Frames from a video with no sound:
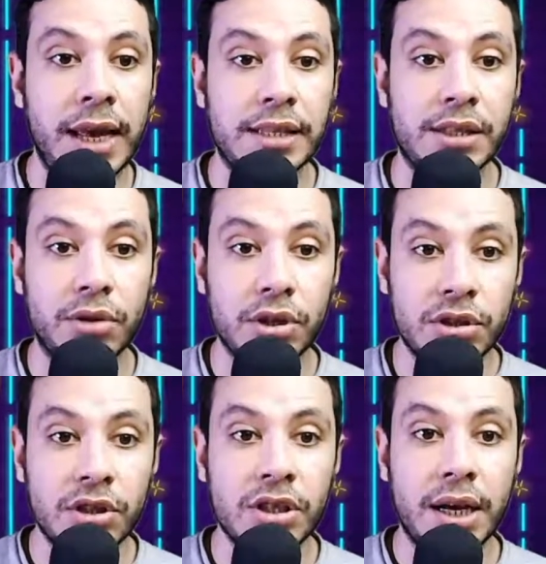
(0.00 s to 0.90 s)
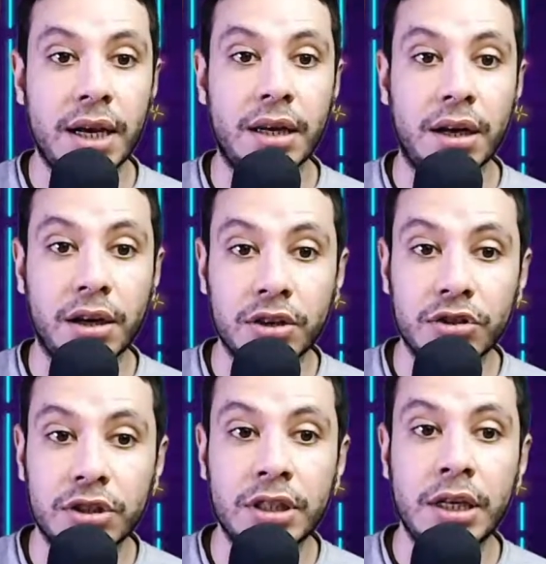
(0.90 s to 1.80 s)
The residence in a
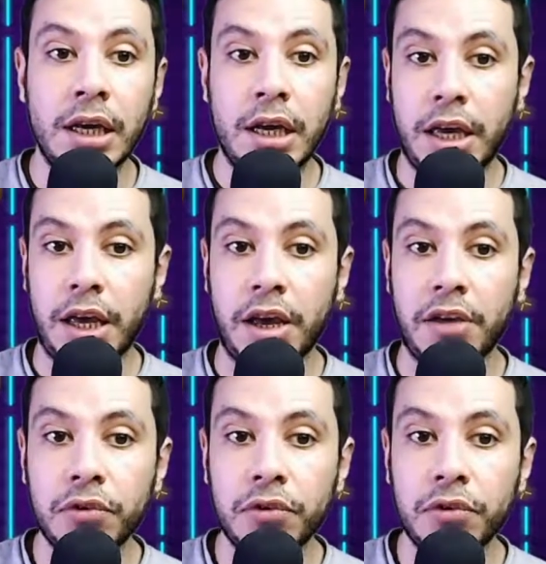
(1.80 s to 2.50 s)
country, if